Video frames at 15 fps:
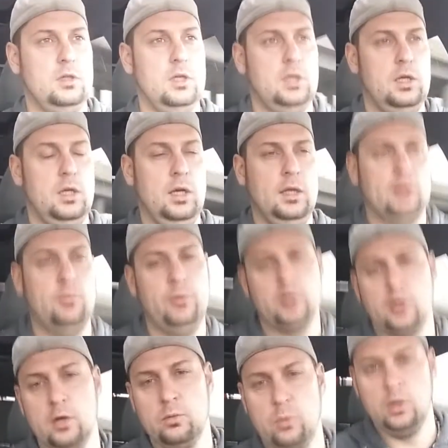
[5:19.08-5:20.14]
and then we
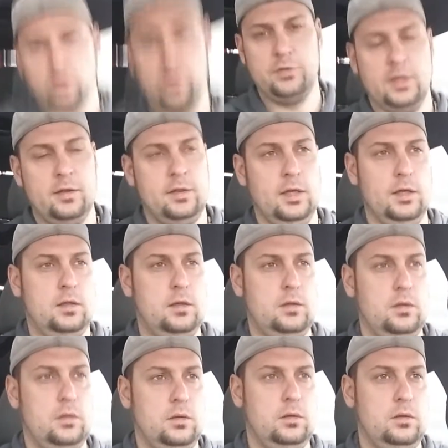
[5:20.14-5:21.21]
heard wolves. I think
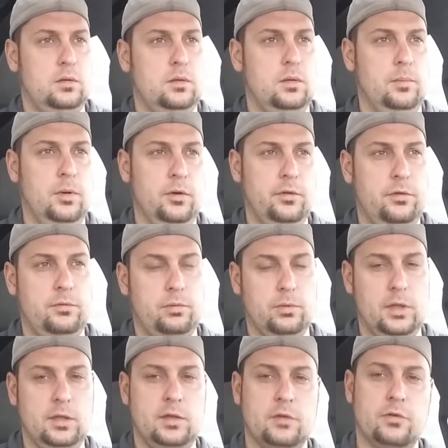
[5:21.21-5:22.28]
about
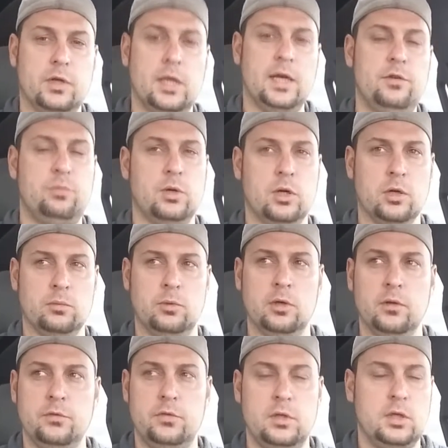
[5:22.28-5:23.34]
3 different nights we heard
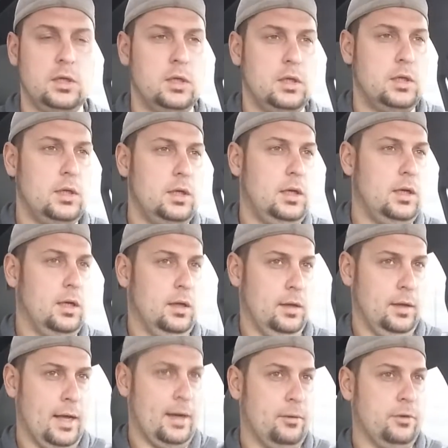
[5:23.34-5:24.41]
wolves,
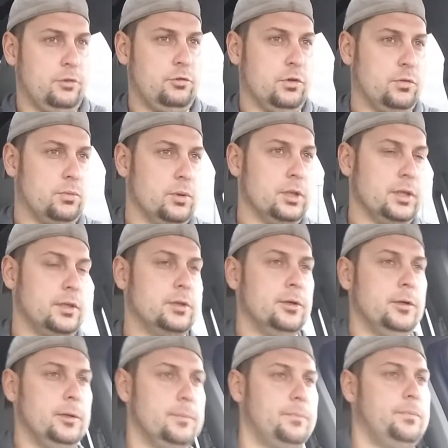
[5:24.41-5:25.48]
and that was just really
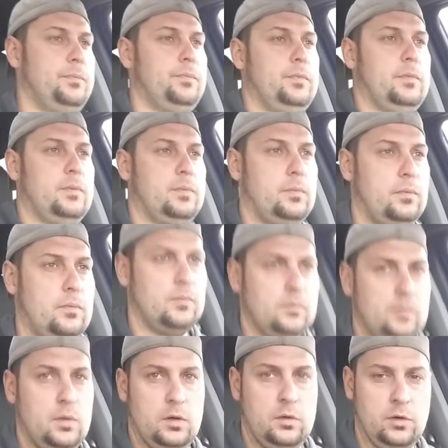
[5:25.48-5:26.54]
cool.
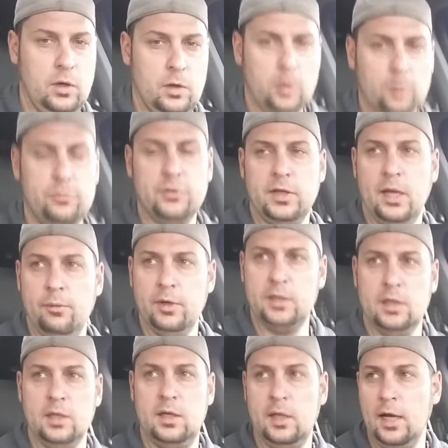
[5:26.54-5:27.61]
So hopefully that we
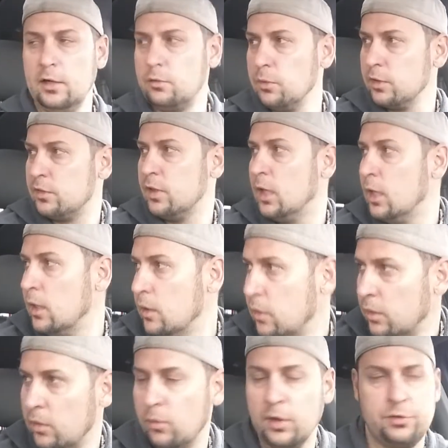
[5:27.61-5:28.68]
can connect
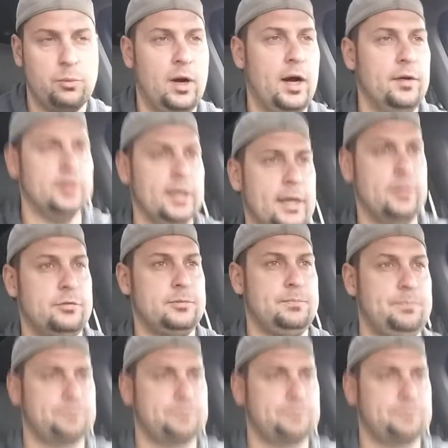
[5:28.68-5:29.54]
with wildlife.